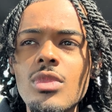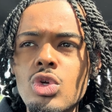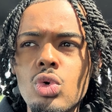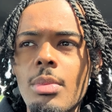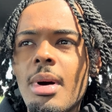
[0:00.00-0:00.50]

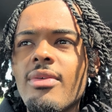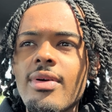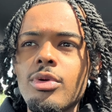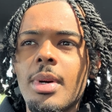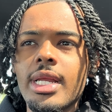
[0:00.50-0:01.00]
You're above
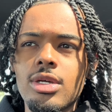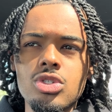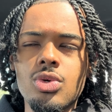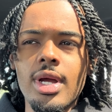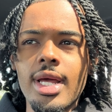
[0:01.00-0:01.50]
everybody
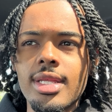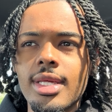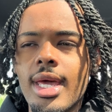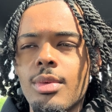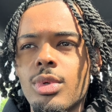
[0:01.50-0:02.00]
else. You're ahead of the
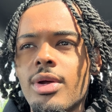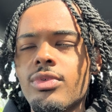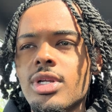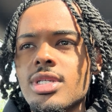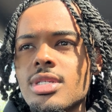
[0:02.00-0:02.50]
game, whatever
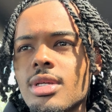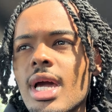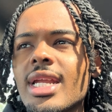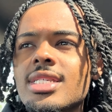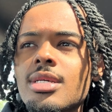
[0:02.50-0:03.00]
it is.
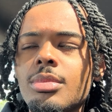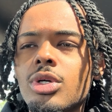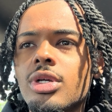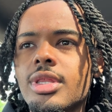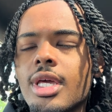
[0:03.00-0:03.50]
Kind of
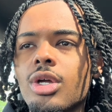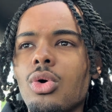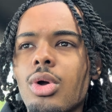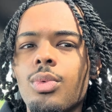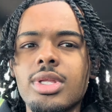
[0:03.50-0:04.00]
similar thing
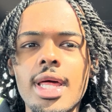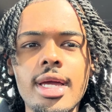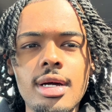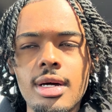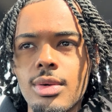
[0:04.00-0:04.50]
going with like
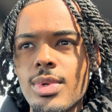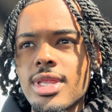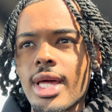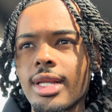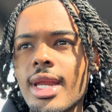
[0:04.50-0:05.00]

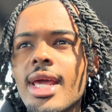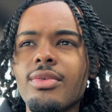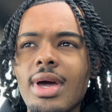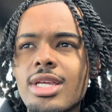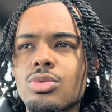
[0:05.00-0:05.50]

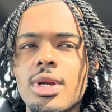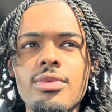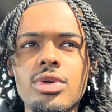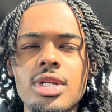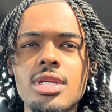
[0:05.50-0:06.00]
native ads,
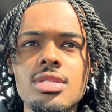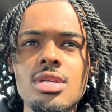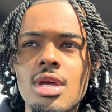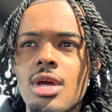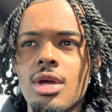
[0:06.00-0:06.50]
whatever it is.
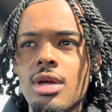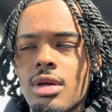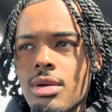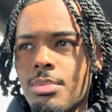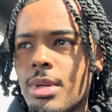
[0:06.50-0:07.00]

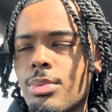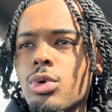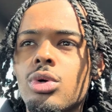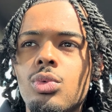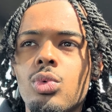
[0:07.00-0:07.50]

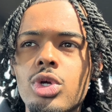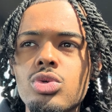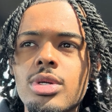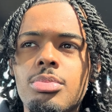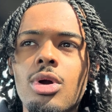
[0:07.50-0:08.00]
People were
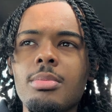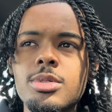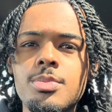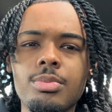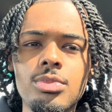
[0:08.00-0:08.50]
using
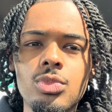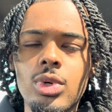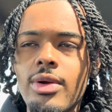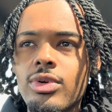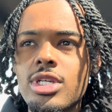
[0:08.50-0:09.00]
prompts,
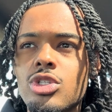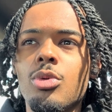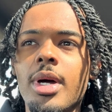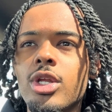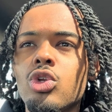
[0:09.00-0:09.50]
whatever it is,
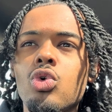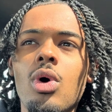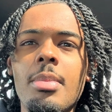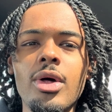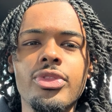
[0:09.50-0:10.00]
nobody knew
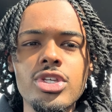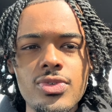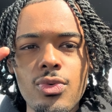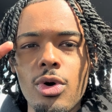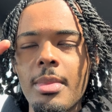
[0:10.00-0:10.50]
about this
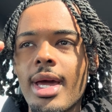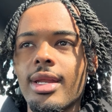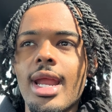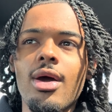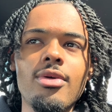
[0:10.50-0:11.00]
format.
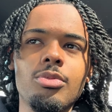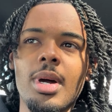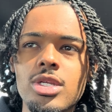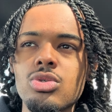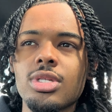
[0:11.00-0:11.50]
Now
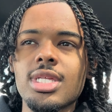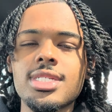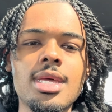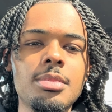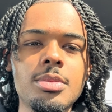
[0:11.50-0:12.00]
everybody's using the
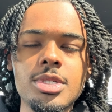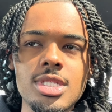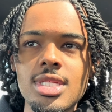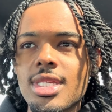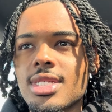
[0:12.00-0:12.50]
same
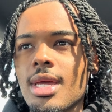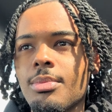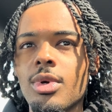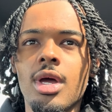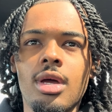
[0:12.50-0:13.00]
images and the
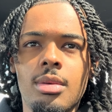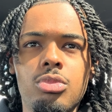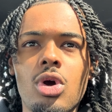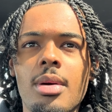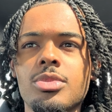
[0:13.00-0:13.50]
same
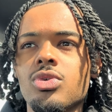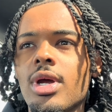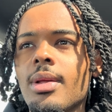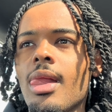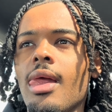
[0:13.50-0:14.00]
prompts, right?